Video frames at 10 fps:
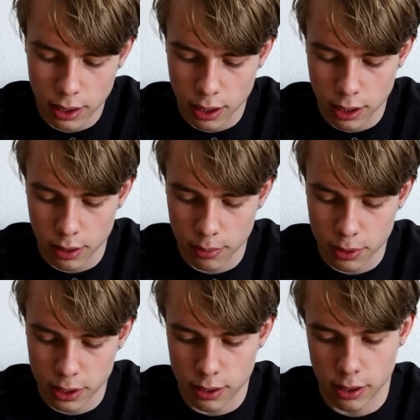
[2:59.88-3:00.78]

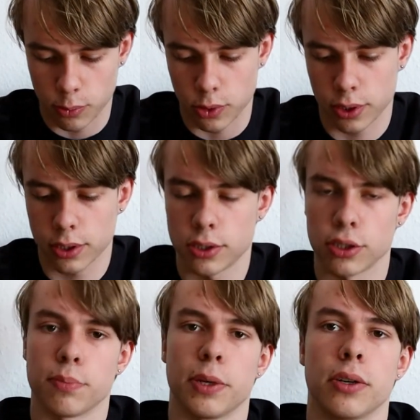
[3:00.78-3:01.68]
but it'll work
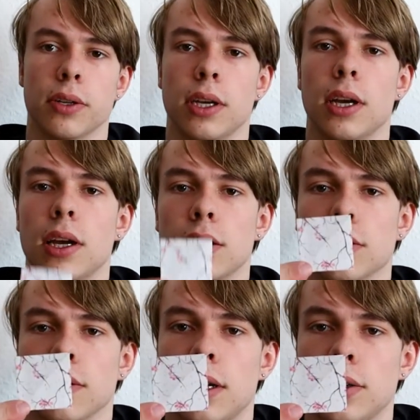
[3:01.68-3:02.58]
just barely.
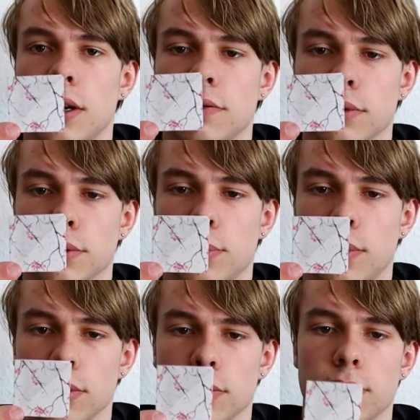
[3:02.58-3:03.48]
So then you have a
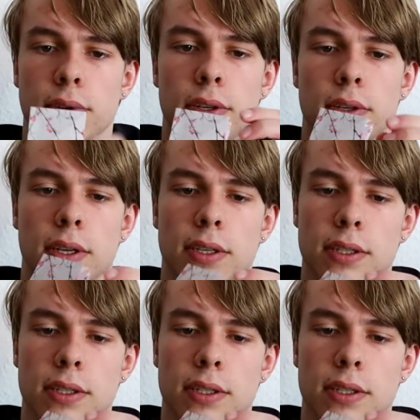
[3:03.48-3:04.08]
smaller sphere that